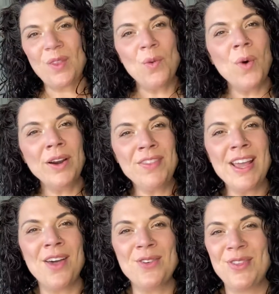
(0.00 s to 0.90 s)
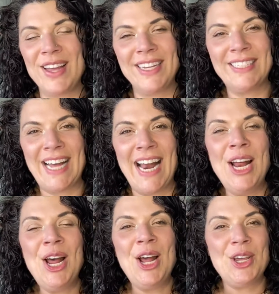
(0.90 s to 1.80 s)
One of the other things that
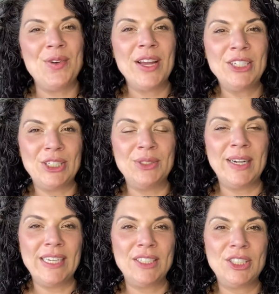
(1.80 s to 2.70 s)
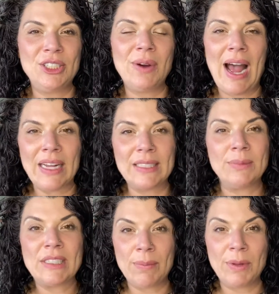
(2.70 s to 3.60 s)
you can do is to add some
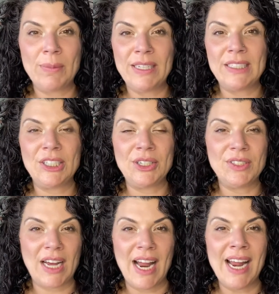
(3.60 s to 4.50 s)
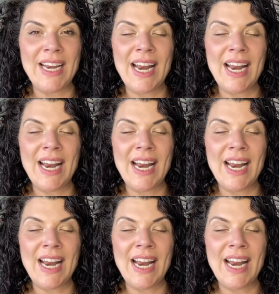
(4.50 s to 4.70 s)
supplements to your diet.